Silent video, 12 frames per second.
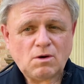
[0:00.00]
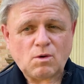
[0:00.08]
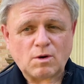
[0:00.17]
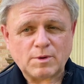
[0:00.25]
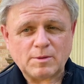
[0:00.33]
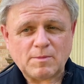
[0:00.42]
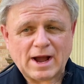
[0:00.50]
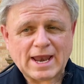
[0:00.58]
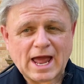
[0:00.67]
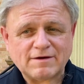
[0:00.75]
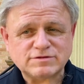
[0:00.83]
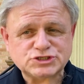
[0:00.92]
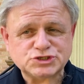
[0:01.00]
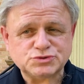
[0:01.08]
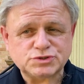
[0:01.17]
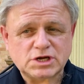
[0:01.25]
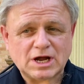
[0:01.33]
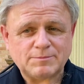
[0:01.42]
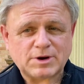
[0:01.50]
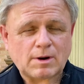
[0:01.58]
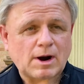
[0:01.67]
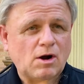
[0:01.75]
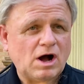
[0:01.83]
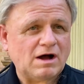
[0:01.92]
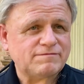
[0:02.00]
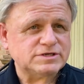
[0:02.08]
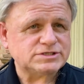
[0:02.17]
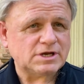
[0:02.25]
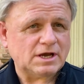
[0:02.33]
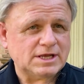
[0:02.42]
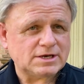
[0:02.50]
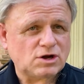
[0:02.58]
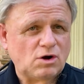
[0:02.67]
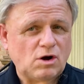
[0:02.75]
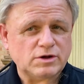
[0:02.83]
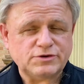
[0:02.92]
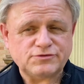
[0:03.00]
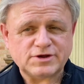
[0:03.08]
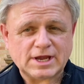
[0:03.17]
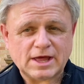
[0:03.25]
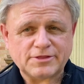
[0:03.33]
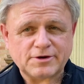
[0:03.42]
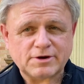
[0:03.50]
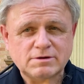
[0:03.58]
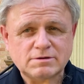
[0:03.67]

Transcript: or we might have the student come to our office and then call you together.